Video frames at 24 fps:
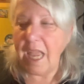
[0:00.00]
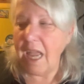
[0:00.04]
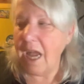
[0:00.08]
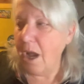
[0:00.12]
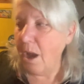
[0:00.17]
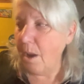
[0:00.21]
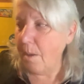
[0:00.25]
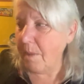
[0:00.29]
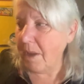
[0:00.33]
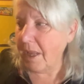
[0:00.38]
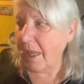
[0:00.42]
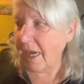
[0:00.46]

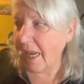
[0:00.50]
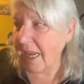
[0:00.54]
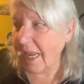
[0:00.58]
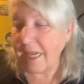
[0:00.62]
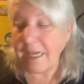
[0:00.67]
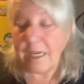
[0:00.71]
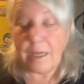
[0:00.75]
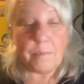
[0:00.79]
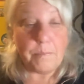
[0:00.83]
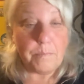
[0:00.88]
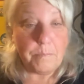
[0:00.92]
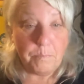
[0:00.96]
And I
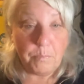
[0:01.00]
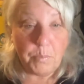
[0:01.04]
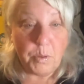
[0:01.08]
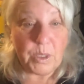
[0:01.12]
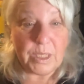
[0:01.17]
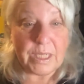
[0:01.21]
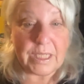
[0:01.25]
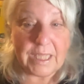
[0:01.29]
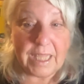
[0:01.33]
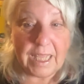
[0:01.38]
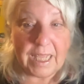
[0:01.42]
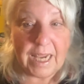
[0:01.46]
end up
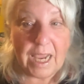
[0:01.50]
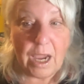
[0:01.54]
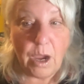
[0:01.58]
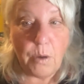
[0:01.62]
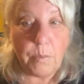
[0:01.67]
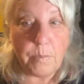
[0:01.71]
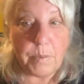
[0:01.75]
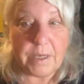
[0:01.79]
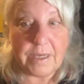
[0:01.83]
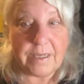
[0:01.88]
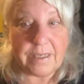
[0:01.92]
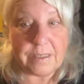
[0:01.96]
pulling that
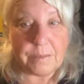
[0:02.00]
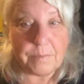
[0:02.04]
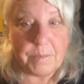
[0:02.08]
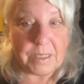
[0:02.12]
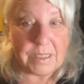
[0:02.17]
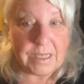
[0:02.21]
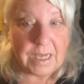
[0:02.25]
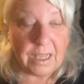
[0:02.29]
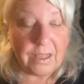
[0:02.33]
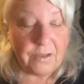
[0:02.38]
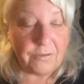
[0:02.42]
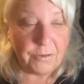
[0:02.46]
out because
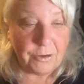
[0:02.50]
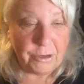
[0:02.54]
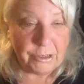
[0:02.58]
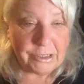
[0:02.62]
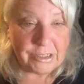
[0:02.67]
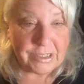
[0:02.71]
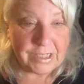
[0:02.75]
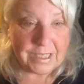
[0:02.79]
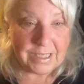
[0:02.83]
my Televera